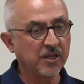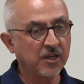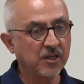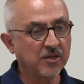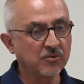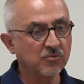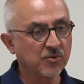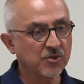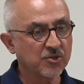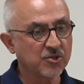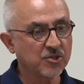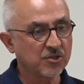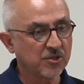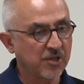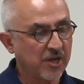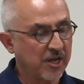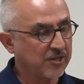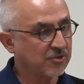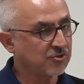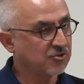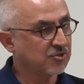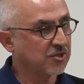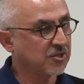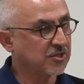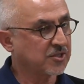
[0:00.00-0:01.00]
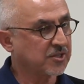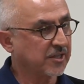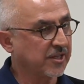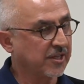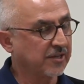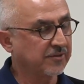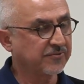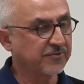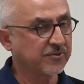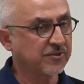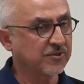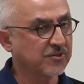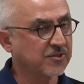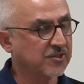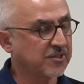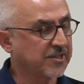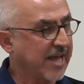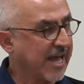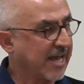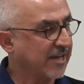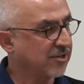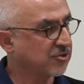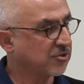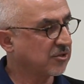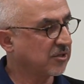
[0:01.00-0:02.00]
it was not just leftists,
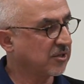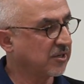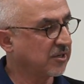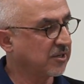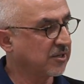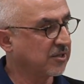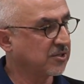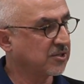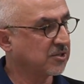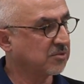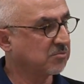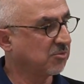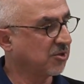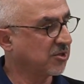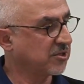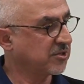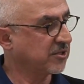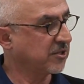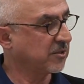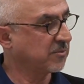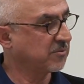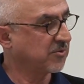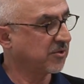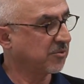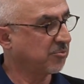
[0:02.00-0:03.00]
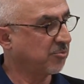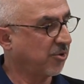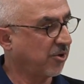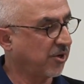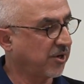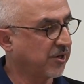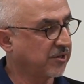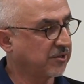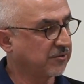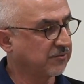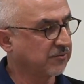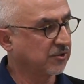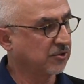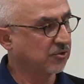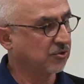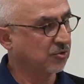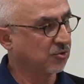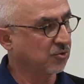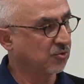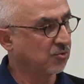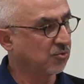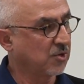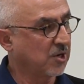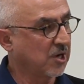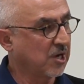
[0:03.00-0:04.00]
nationalists, Muslims are part of it
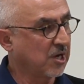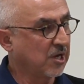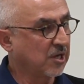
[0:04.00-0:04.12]
too.